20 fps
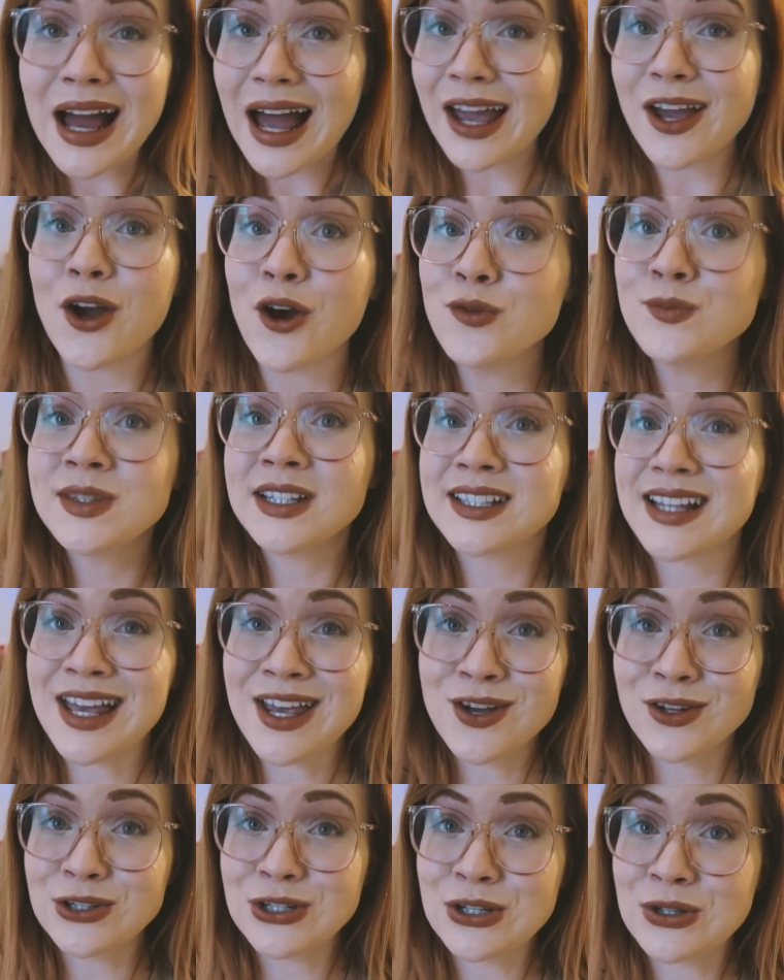I hope that
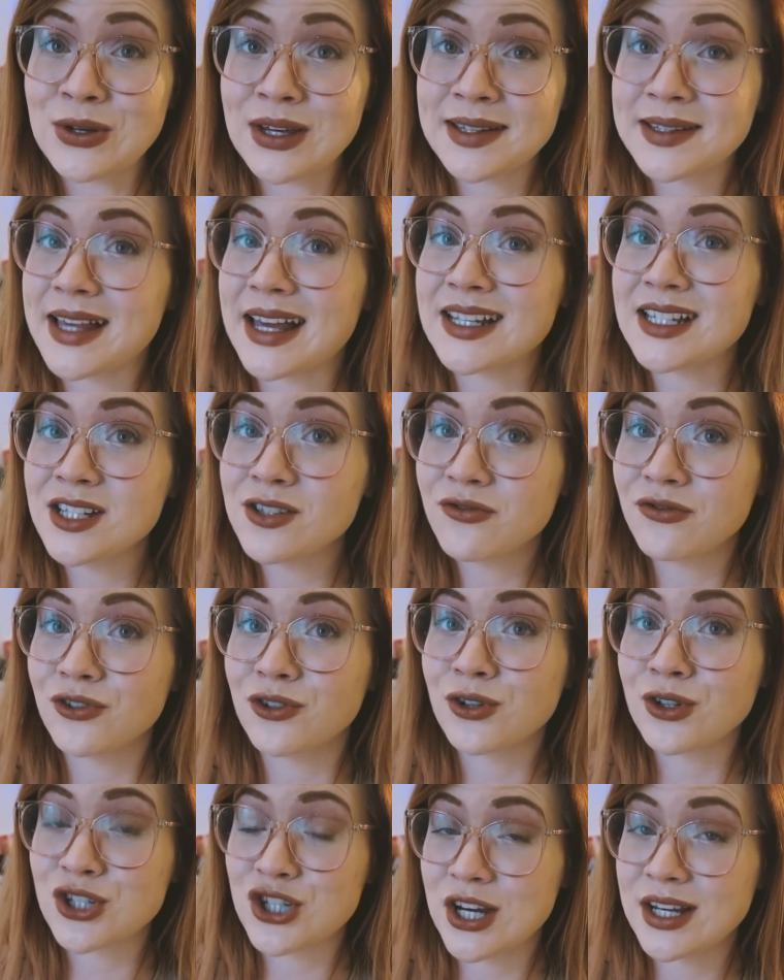I got you excited
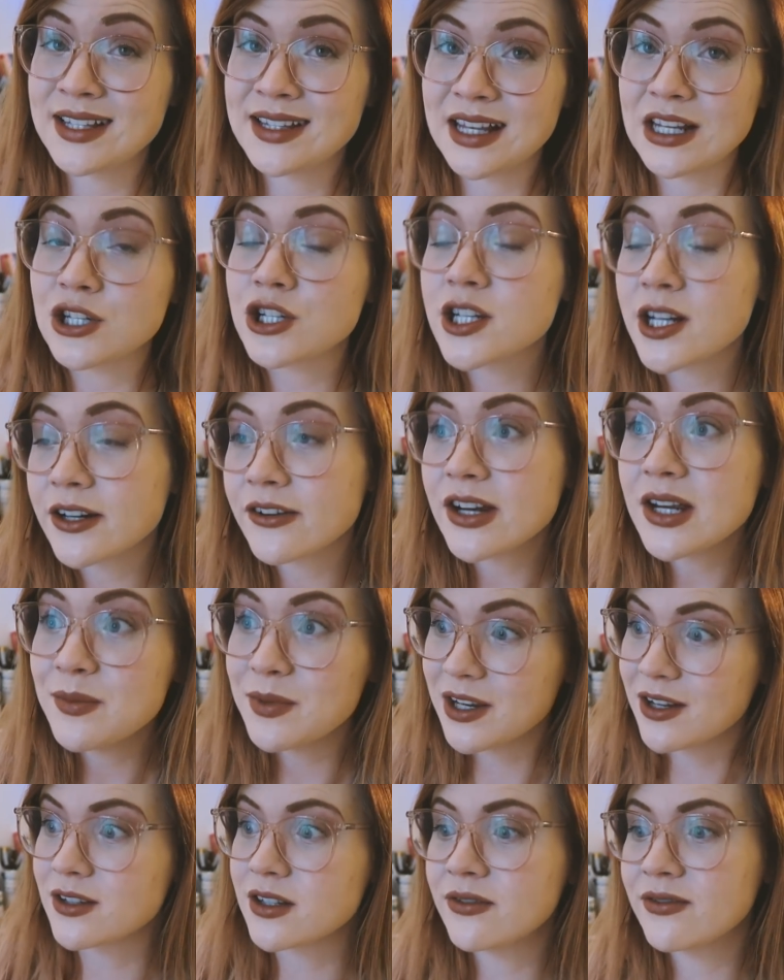for Czech stationery,
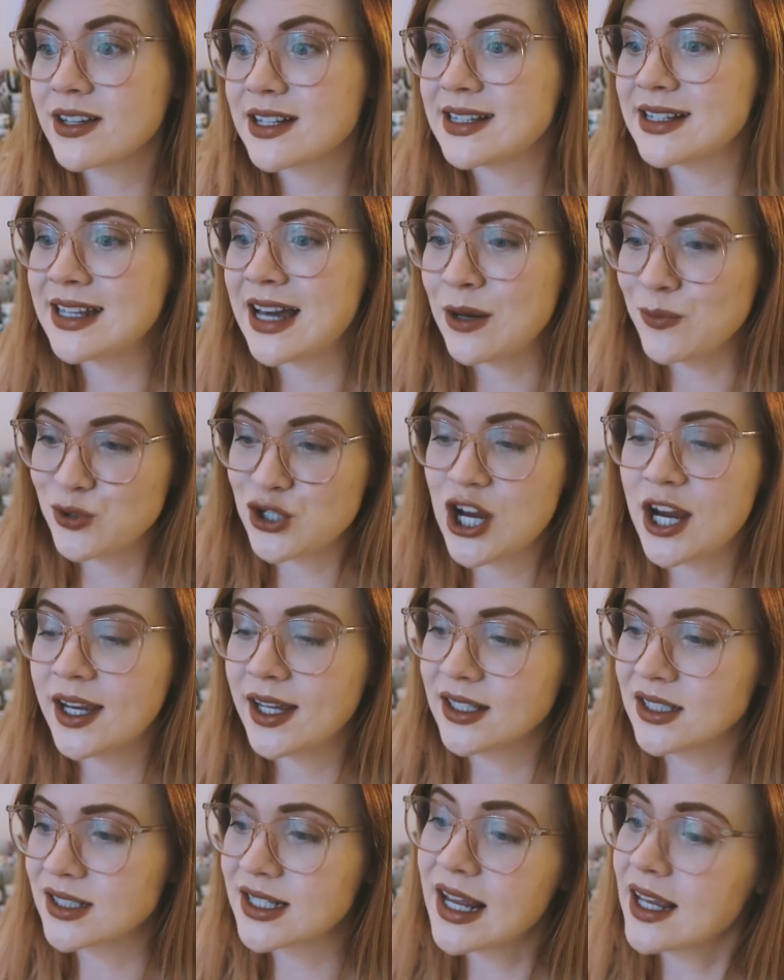because obviously I'm
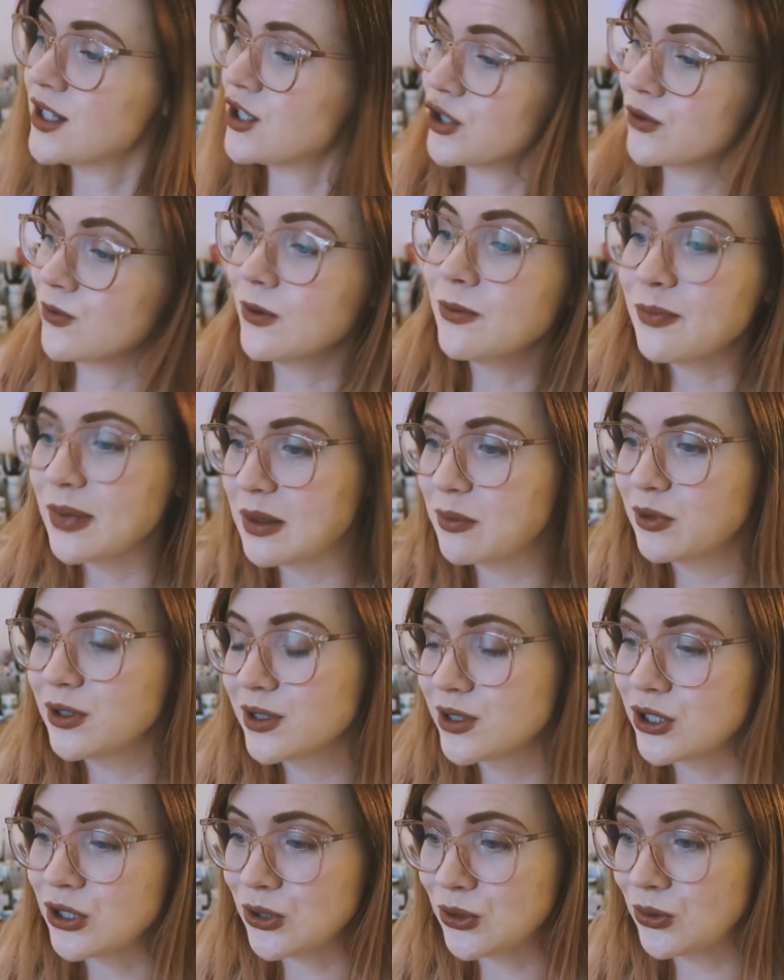Czech and I just want
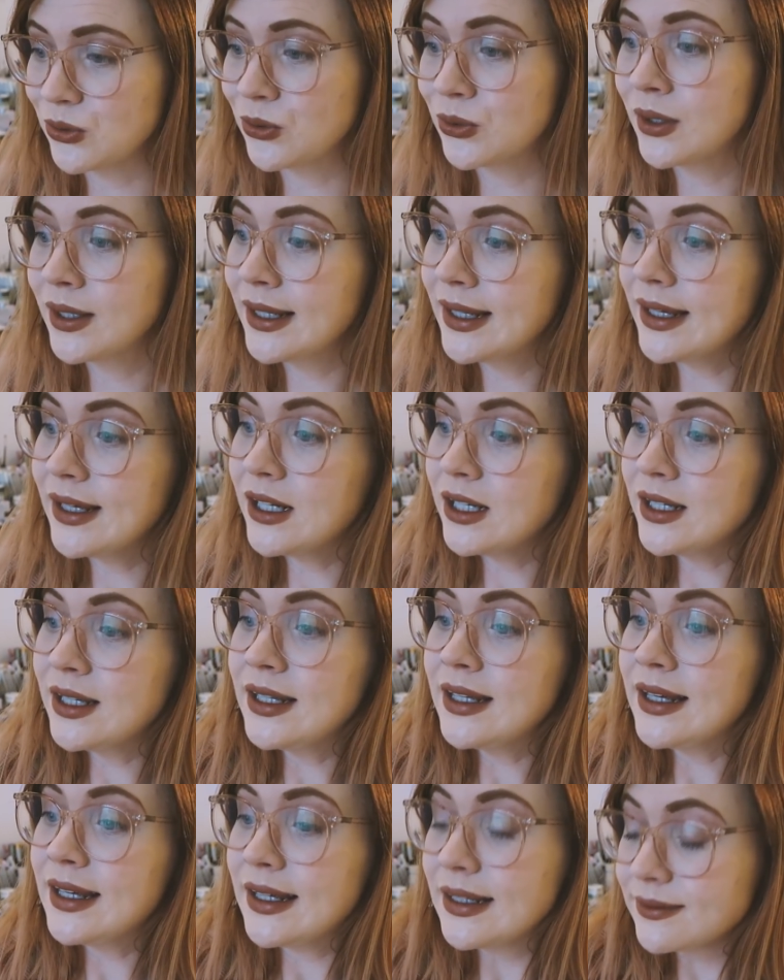people to
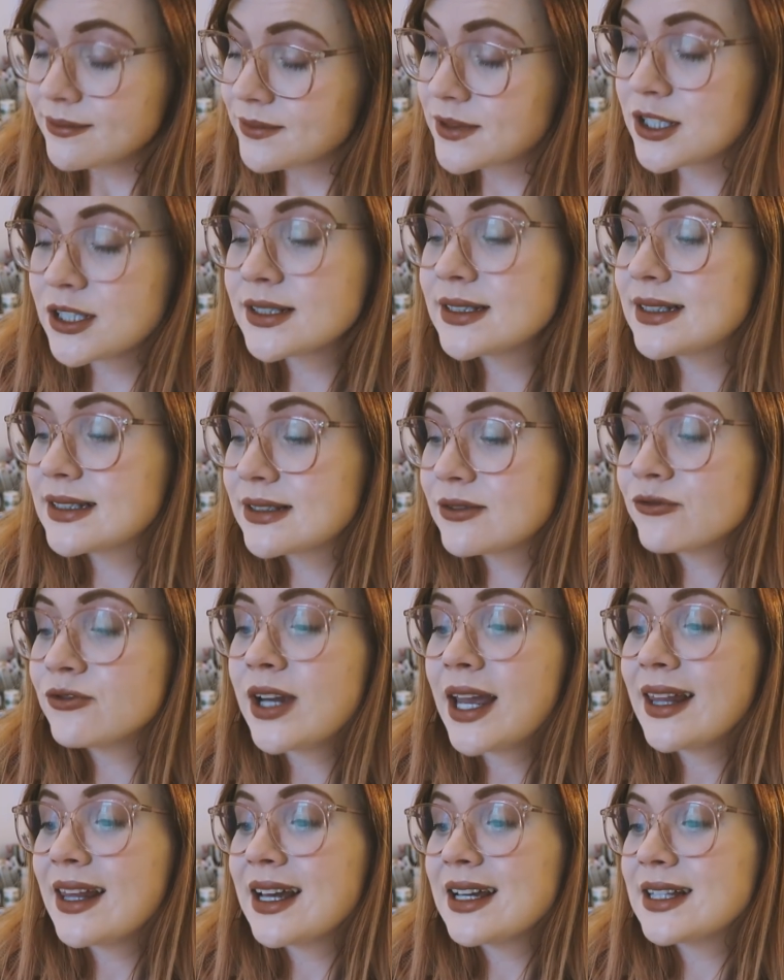just
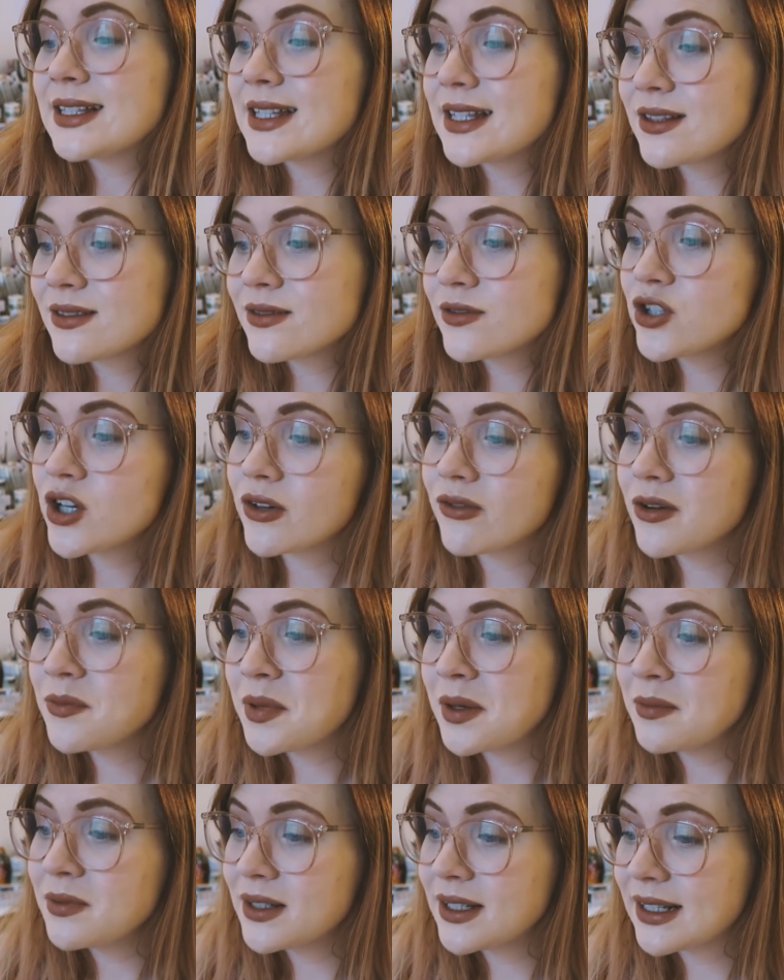realize that Czech
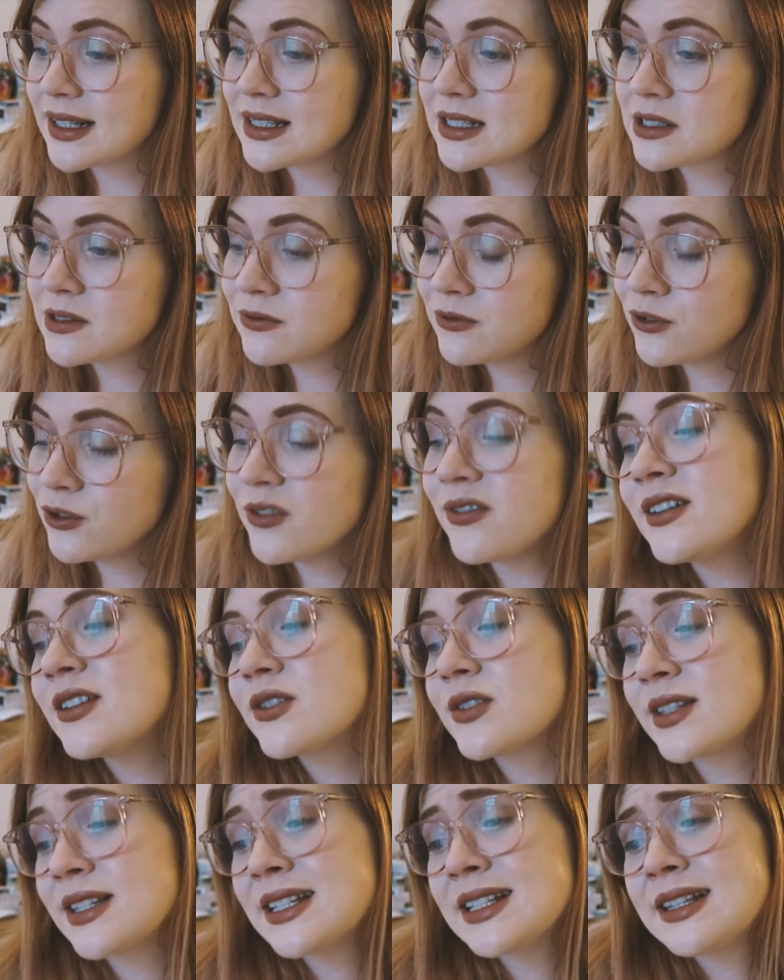Republic is full of
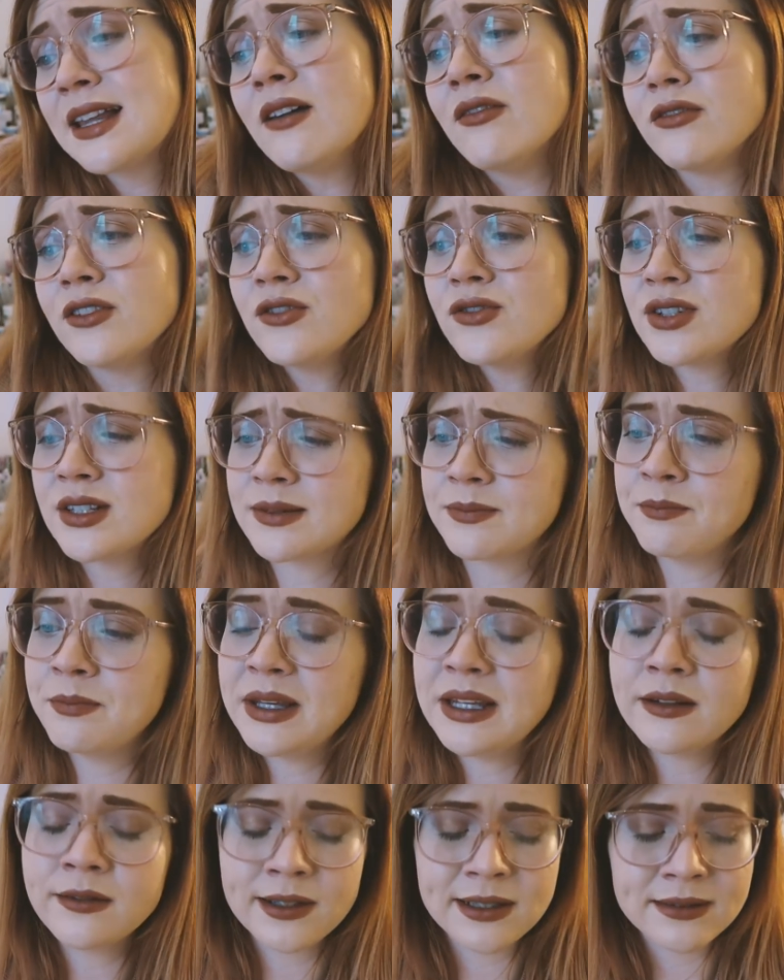interesting stuff, not just
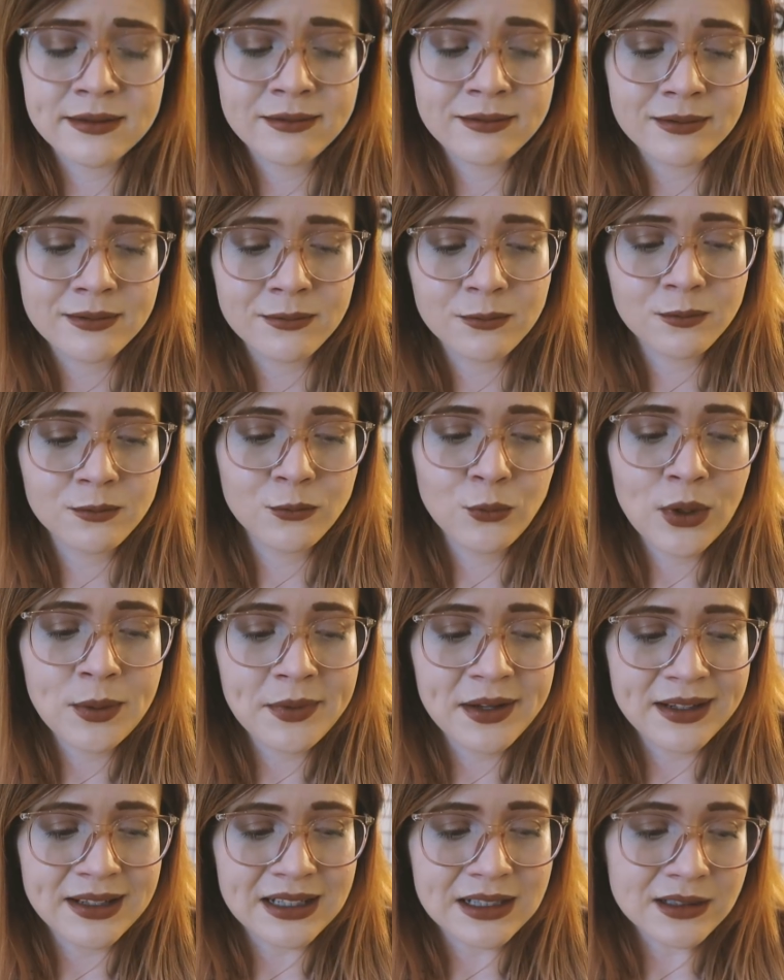beer and
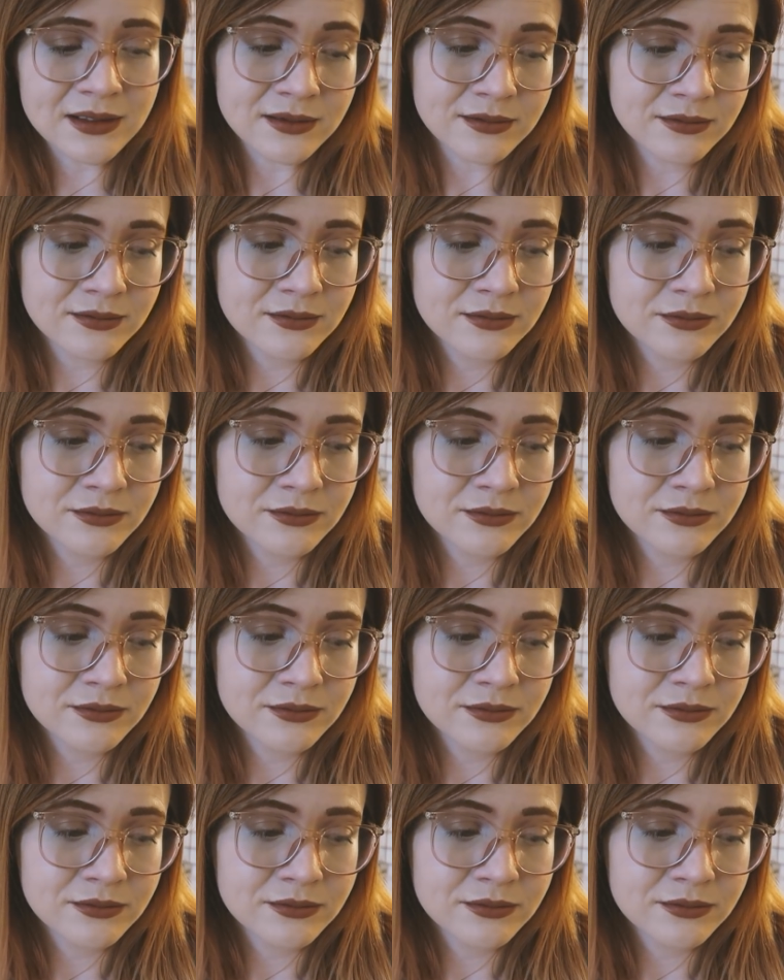women,